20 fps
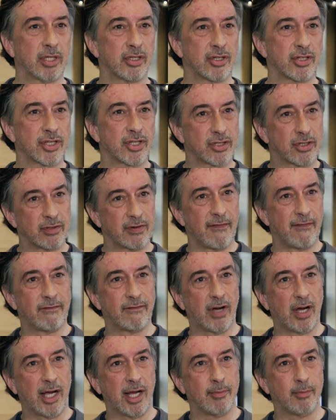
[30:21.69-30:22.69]
There's a certain
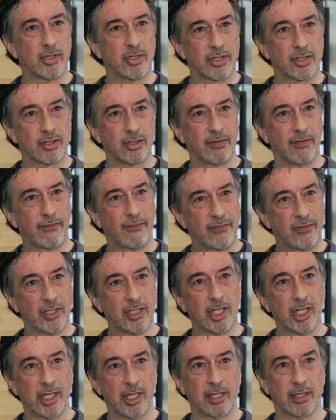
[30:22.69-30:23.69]
vibe, there's a certain
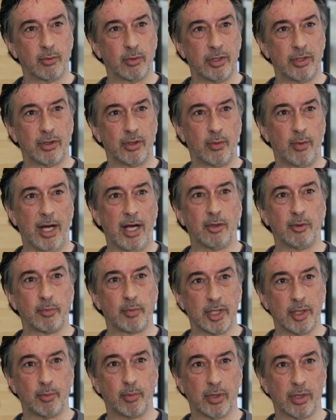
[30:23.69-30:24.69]
feeling when you're around
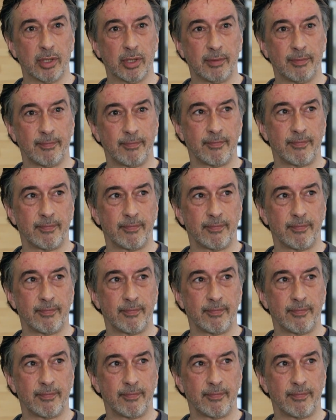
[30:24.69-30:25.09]
people.